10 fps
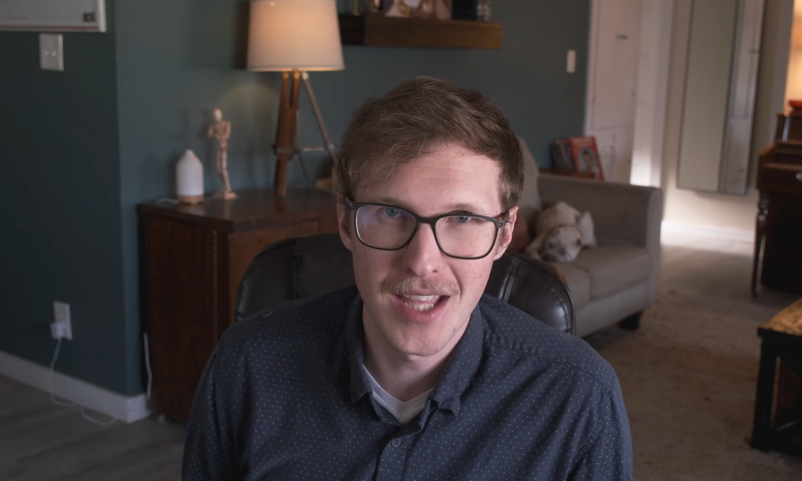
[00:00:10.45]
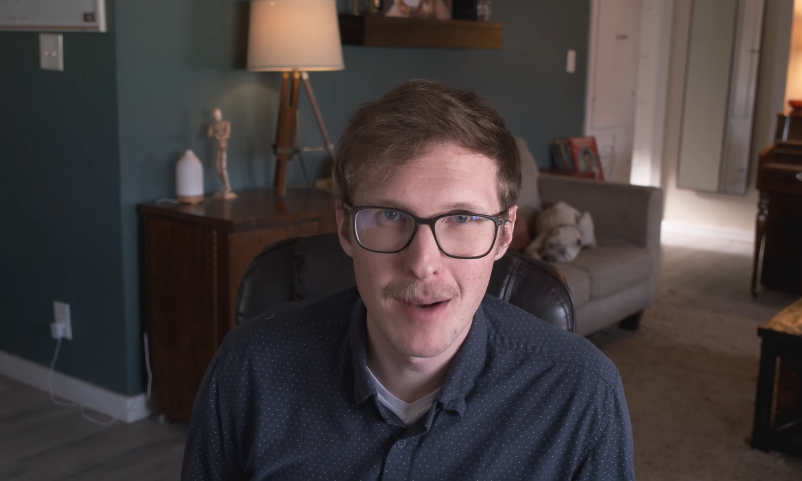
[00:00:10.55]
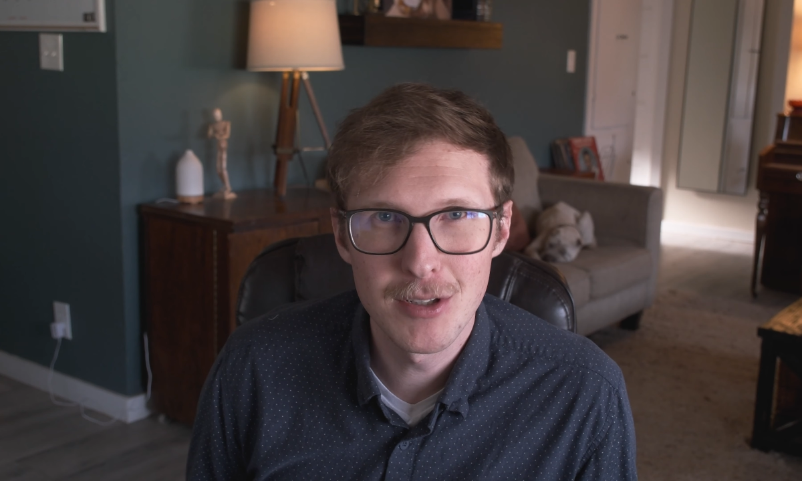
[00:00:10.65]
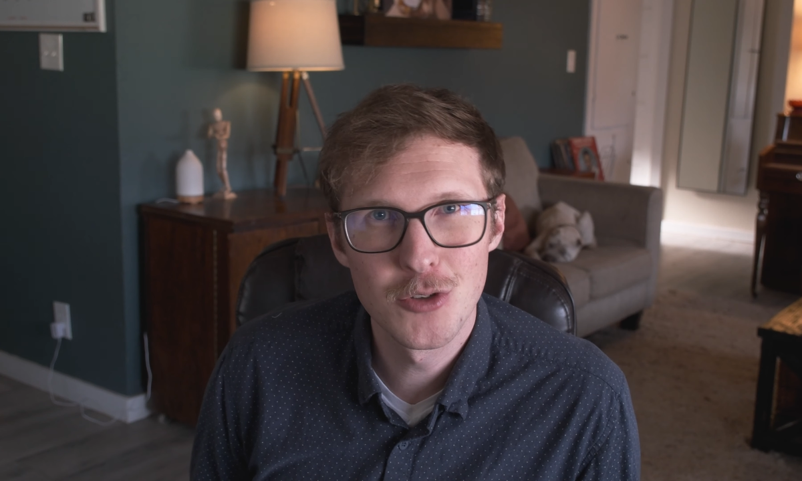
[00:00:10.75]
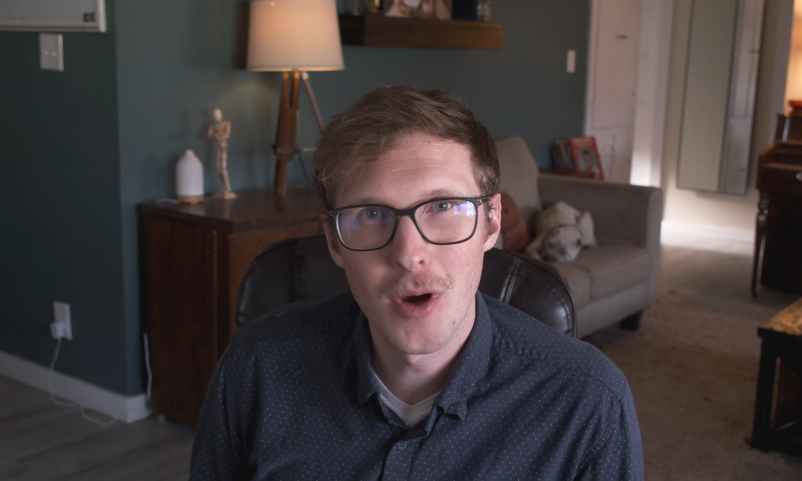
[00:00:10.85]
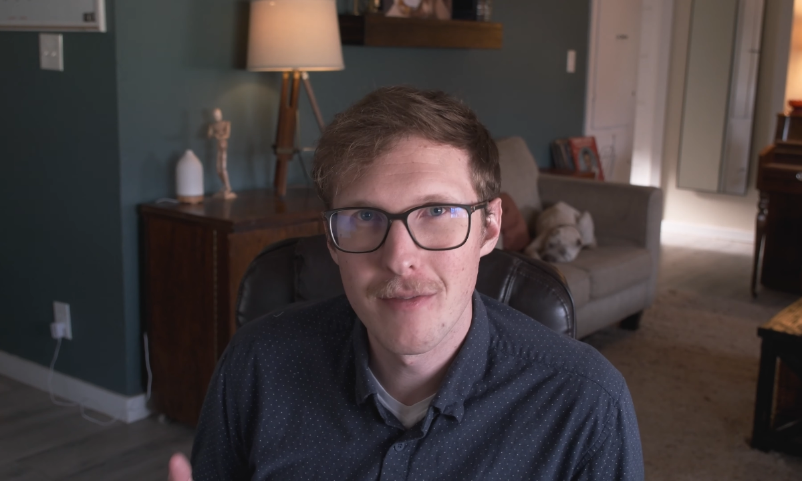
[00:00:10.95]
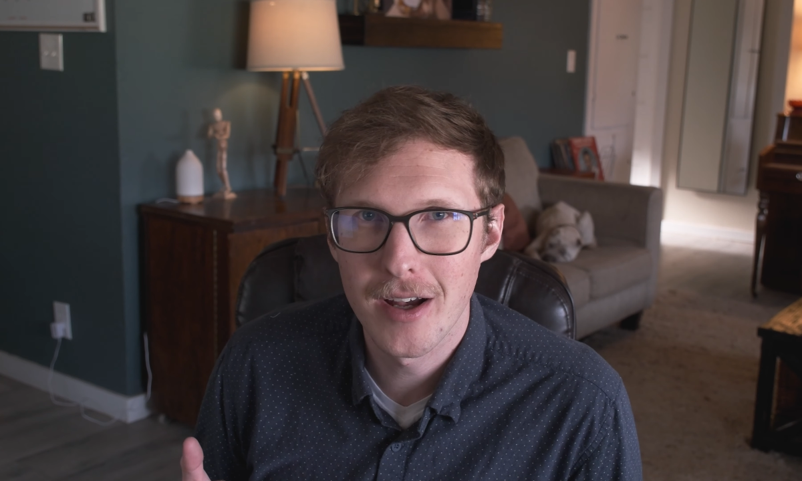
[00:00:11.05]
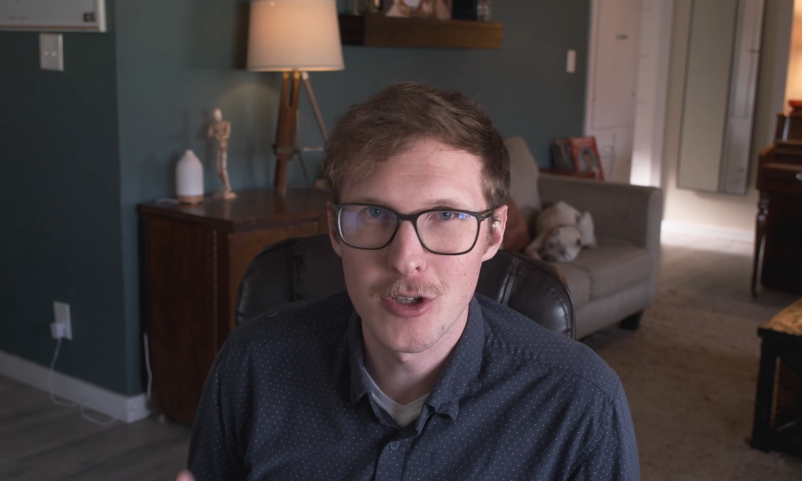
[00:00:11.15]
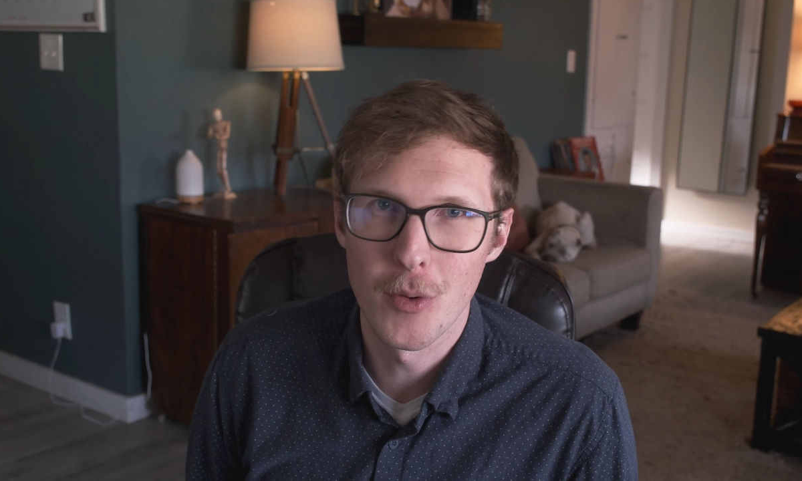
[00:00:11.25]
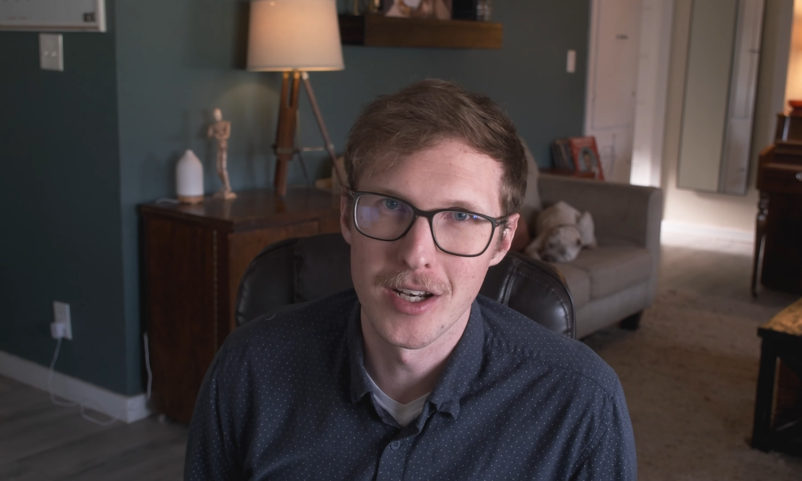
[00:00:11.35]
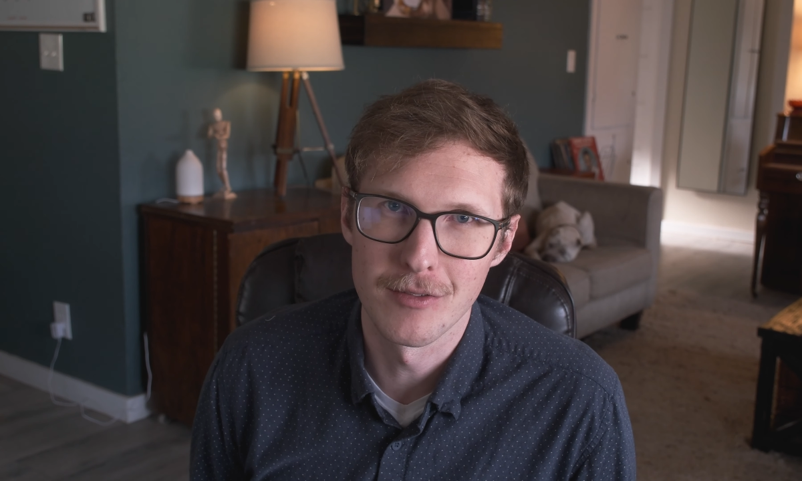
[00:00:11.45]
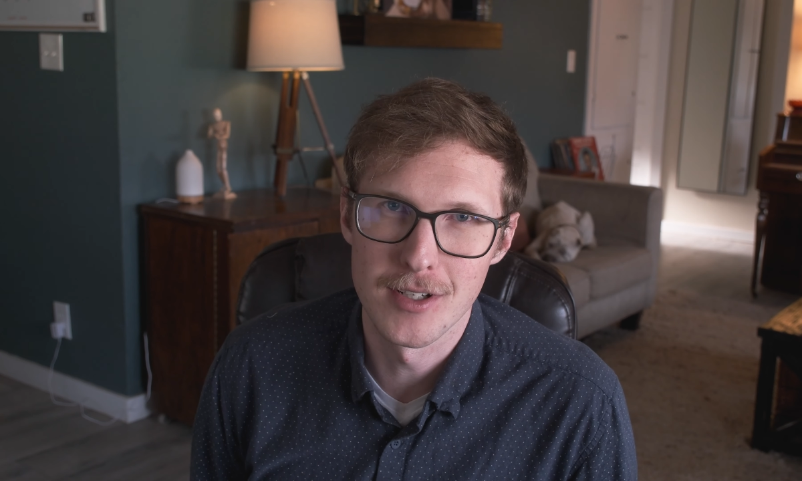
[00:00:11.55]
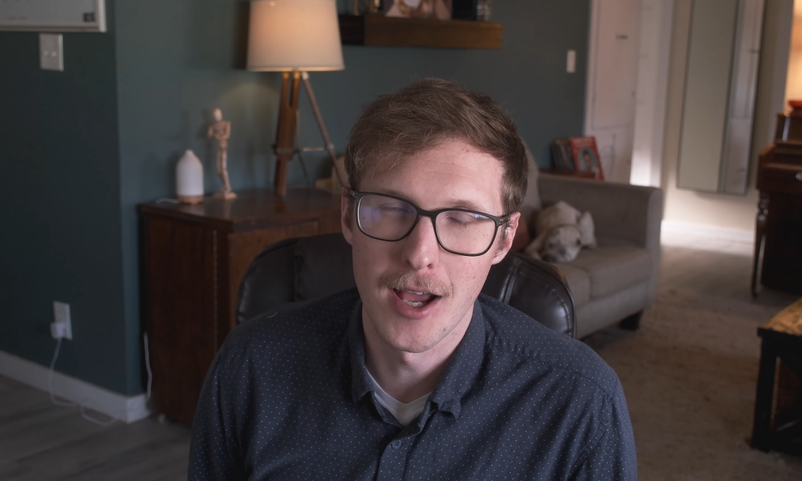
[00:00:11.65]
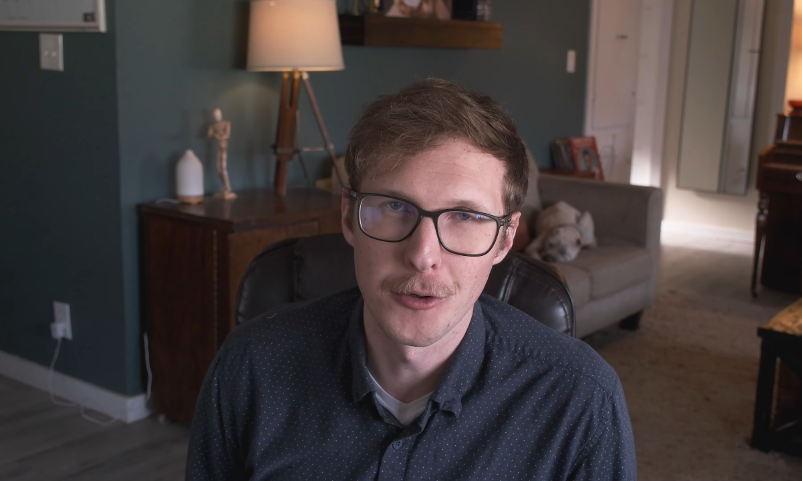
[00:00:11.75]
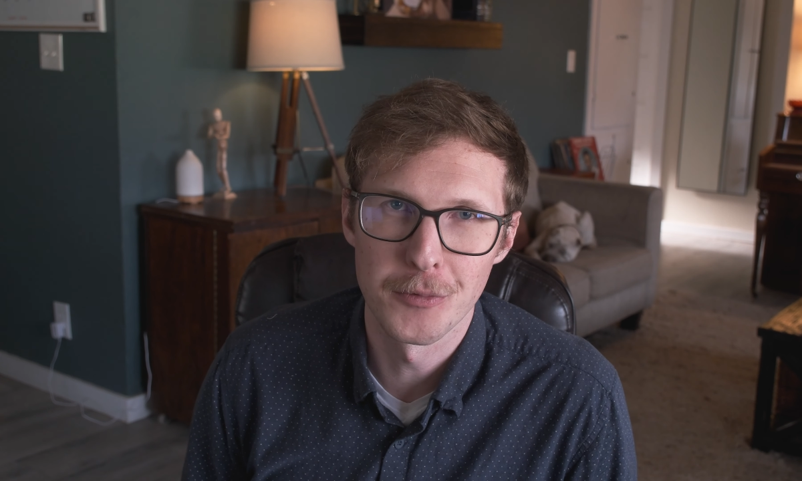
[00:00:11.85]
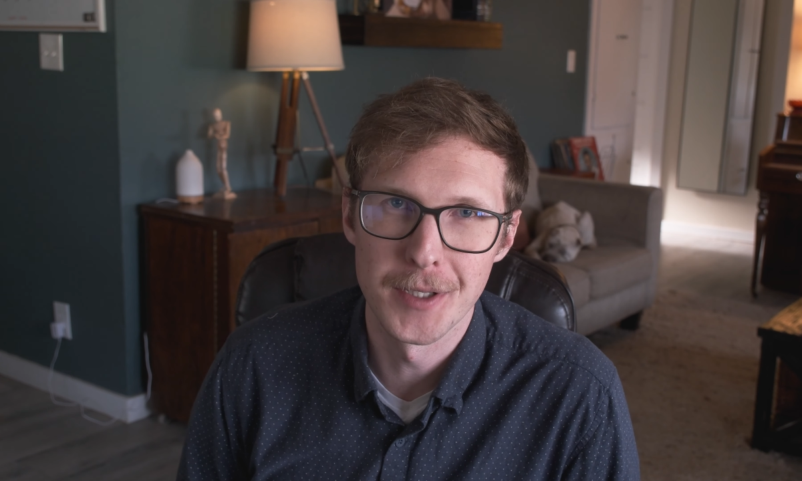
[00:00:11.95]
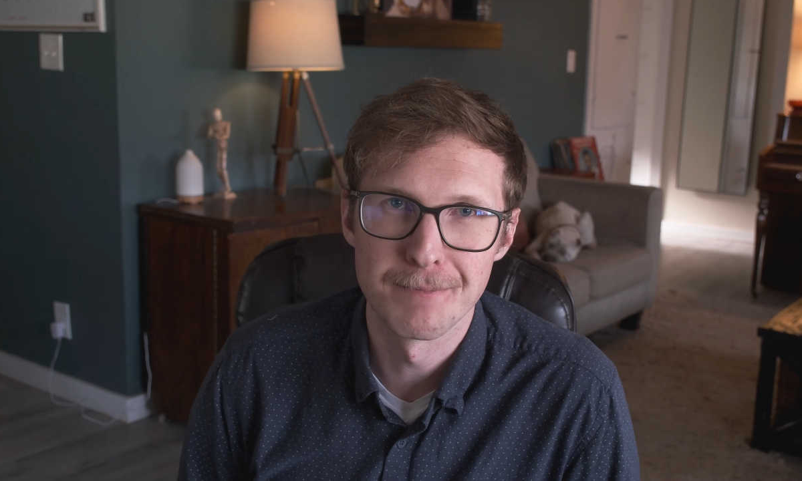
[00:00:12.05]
how much do I value wedding photography?